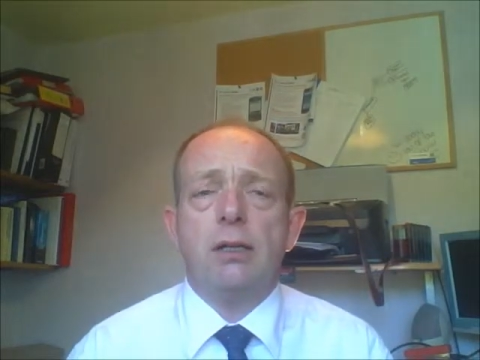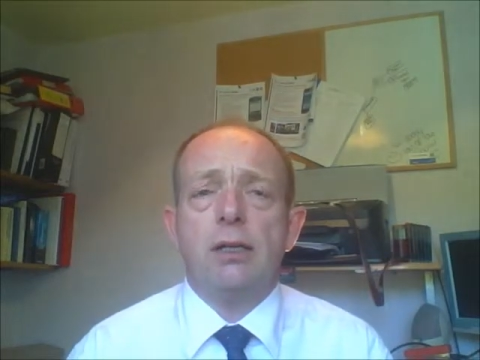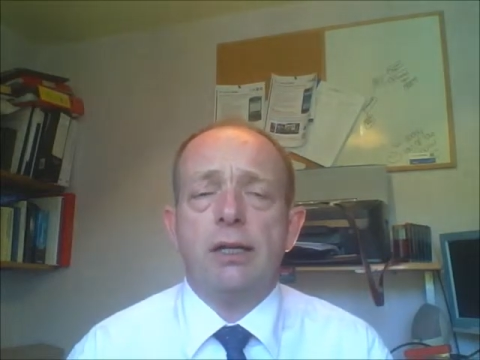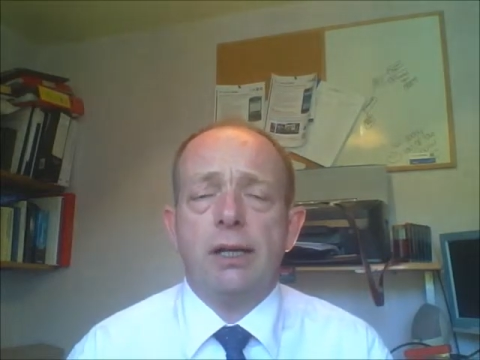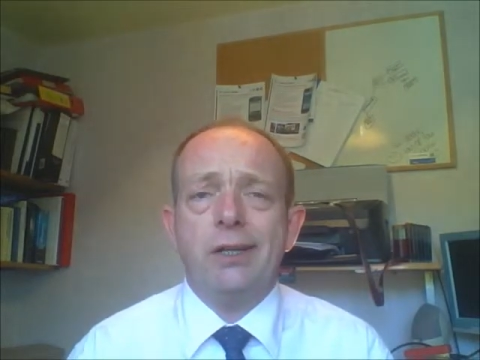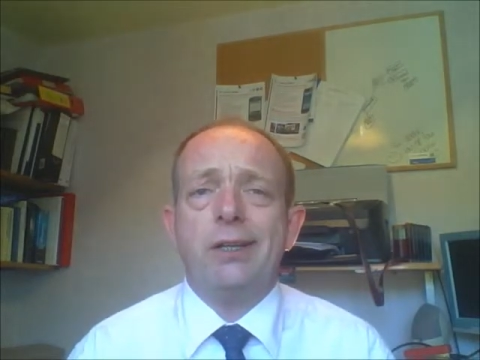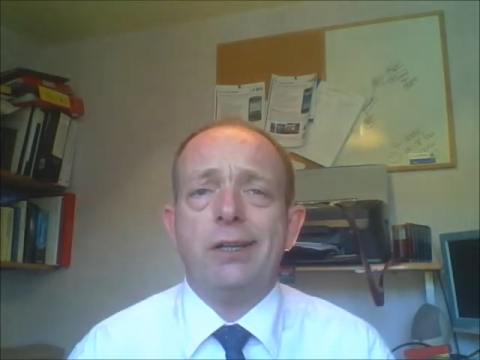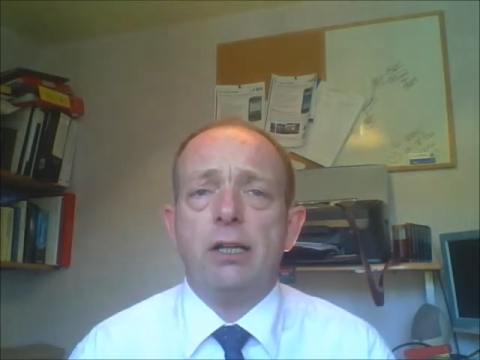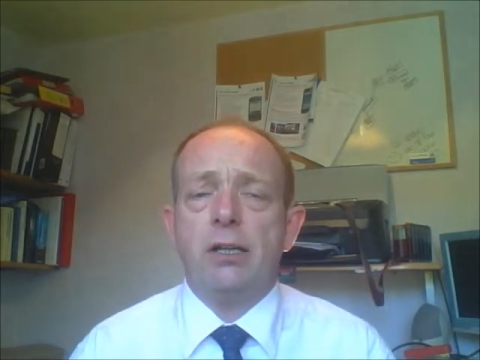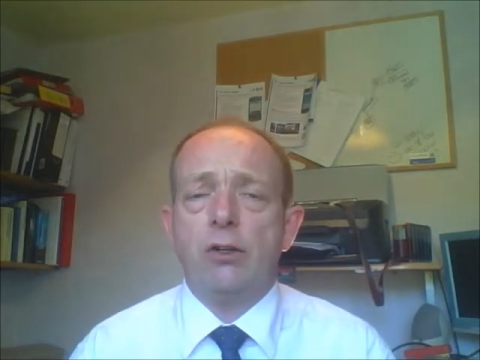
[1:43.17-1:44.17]
and
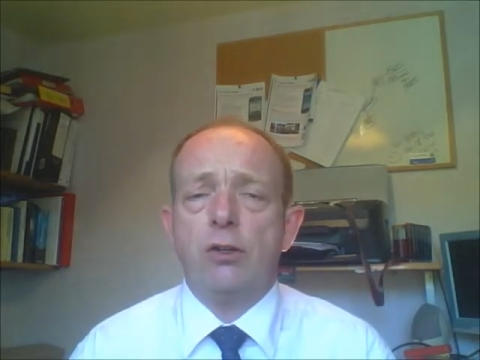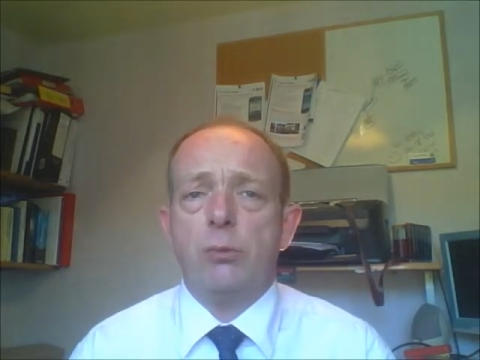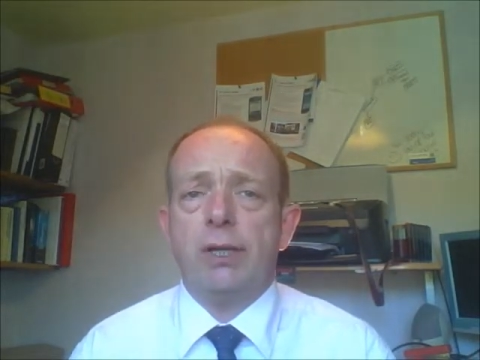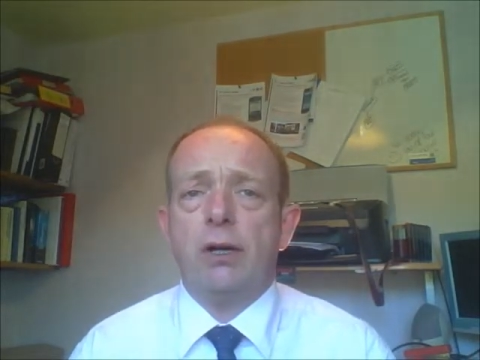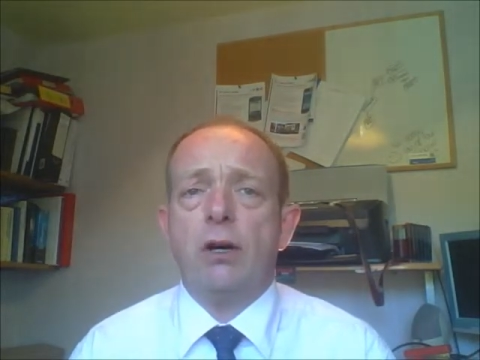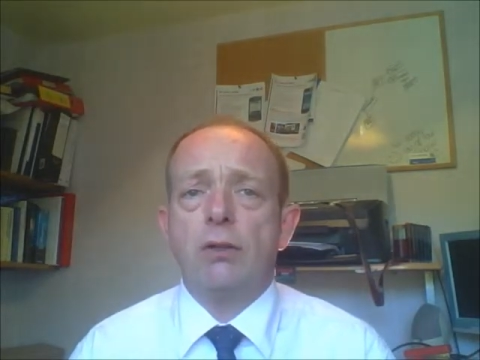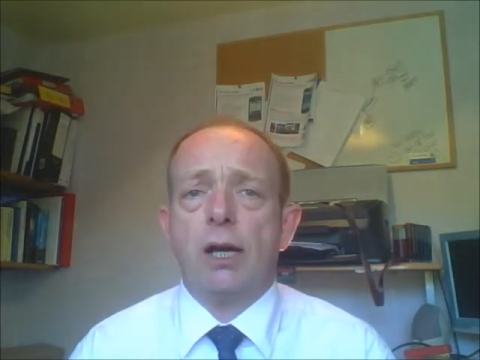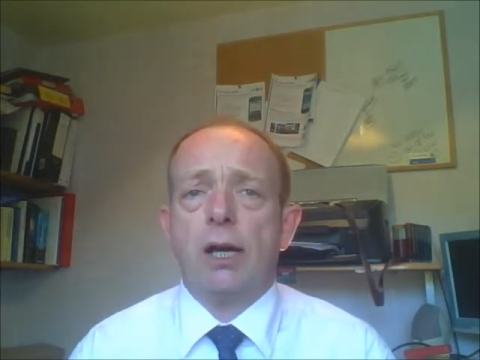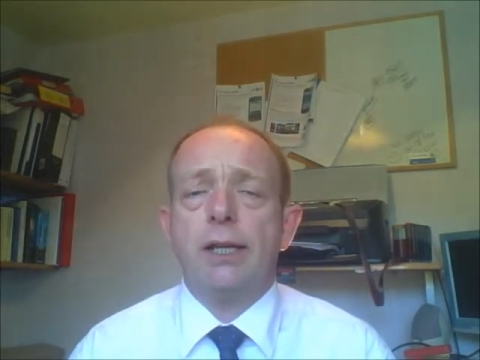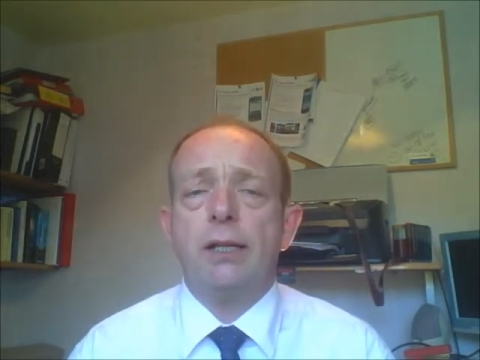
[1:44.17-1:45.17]
earning an income
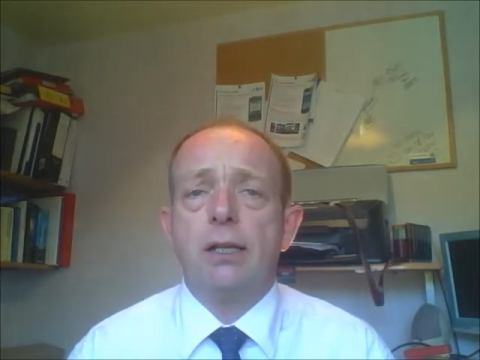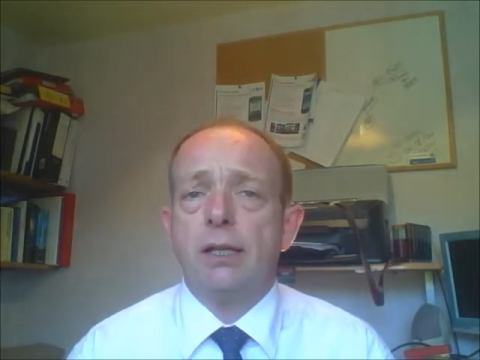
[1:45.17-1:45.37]
online,